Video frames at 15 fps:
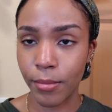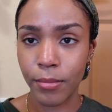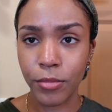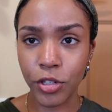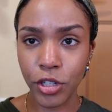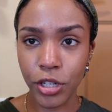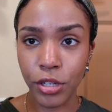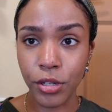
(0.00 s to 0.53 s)

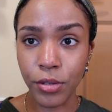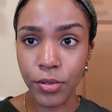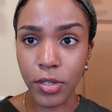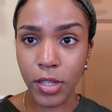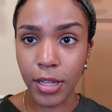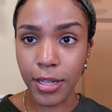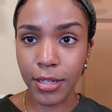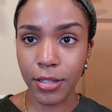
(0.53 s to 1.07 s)
she
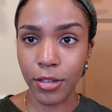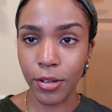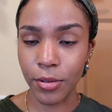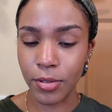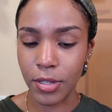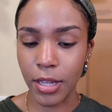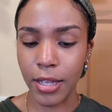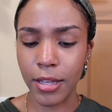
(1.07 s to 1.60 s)
used this. So I
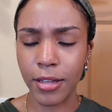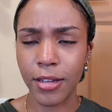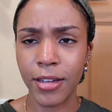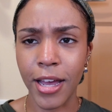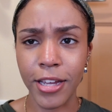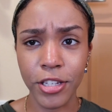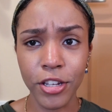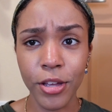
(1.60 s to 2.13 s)
was like,
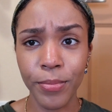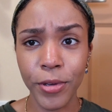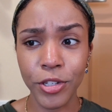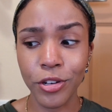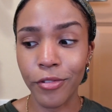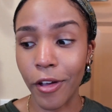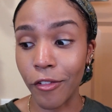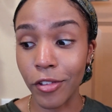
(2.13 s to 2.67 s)
I took a
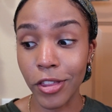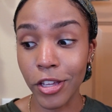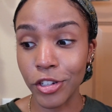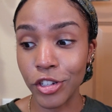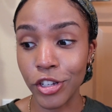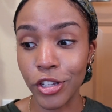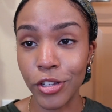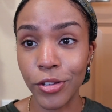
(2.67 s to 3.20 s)
picture of everything
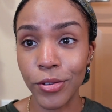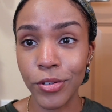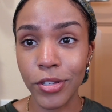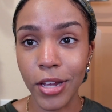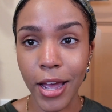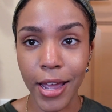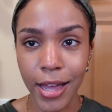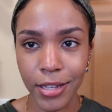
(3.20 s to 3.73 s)
she used.
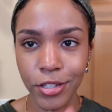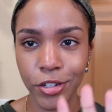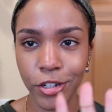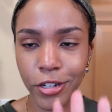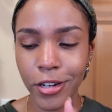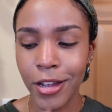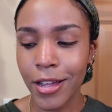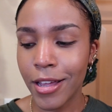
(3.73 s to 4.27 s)
I asked
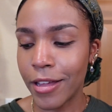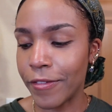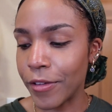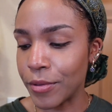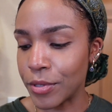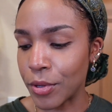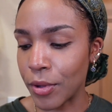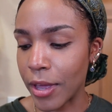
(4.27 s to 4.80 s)
her if it
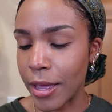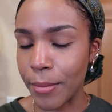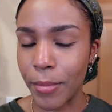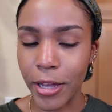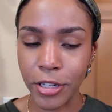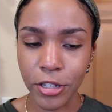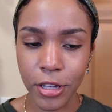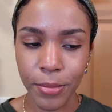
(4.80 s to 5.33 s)
was okay, but
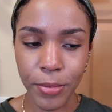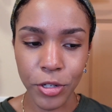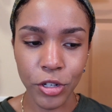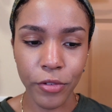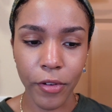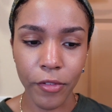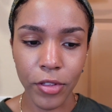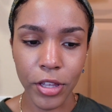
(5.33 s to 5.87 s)
I took a picture
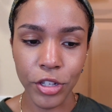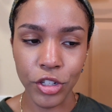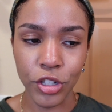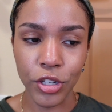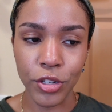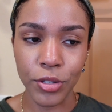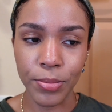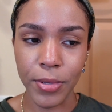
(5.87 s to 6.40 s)
of everything
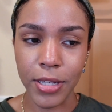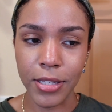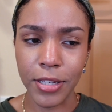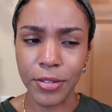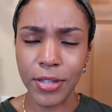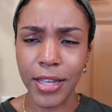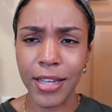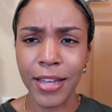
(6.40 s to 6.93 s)
she used because I
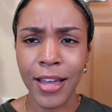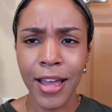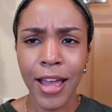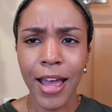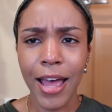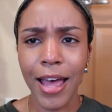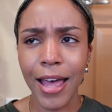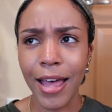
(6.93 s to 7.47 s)
was like,
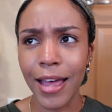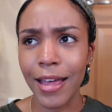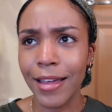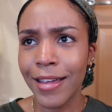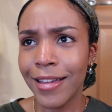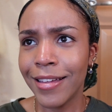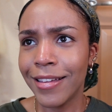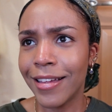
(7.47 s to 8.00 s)

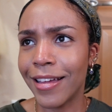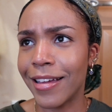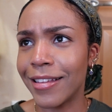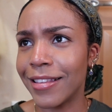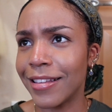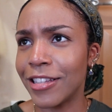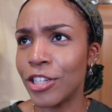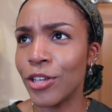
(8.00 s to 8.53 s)

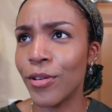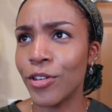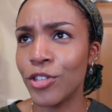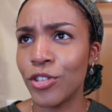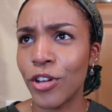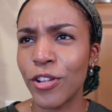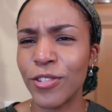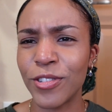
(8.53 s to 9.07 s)

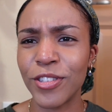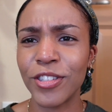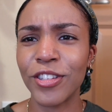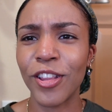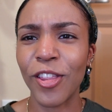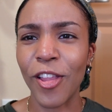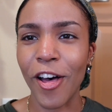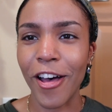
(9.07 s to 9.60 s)
$200 is a
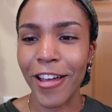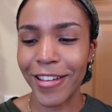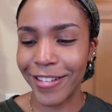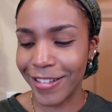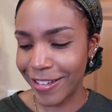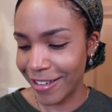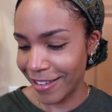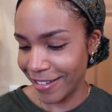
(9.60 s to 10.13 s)
lot.
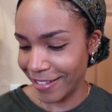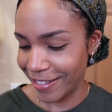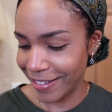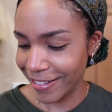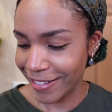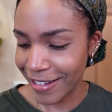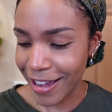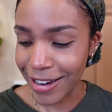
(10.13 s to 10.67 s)
And
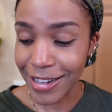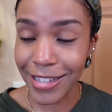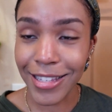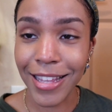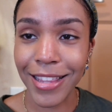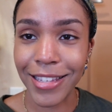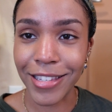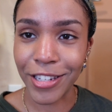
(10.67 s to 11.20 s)
I didn't
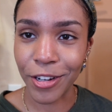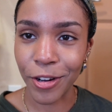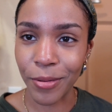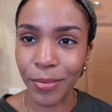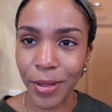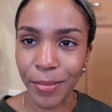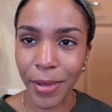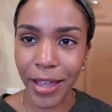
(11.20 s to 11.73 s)
say this to her,
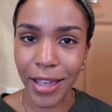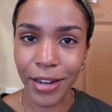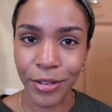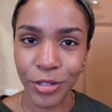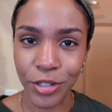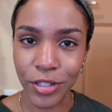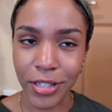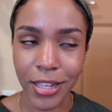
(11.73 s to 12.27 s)
but in my head I
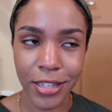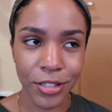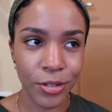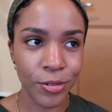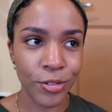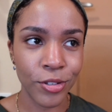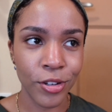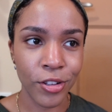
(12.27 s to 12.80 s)
was just like,
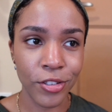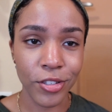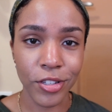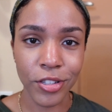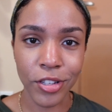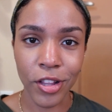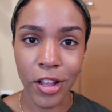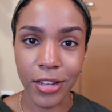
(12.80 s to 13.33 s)
$200
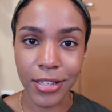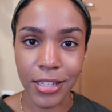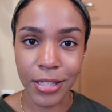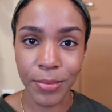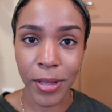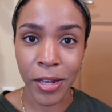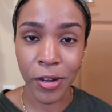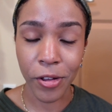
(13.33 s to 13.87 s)
is a lot to
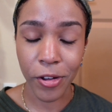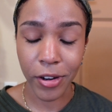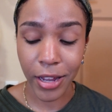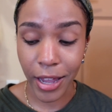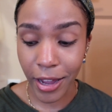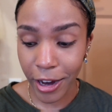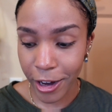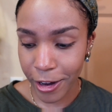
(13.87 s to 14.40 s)
spend on
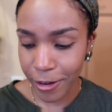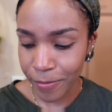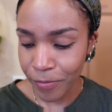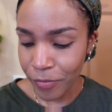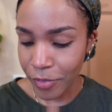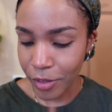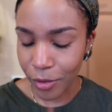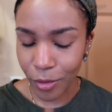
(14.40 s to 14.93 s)
hair,
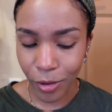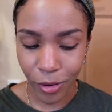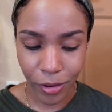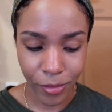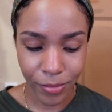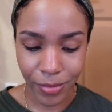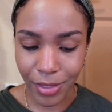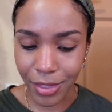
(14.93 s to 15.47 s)

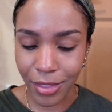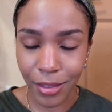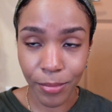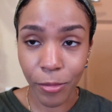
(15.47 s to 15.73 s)
or the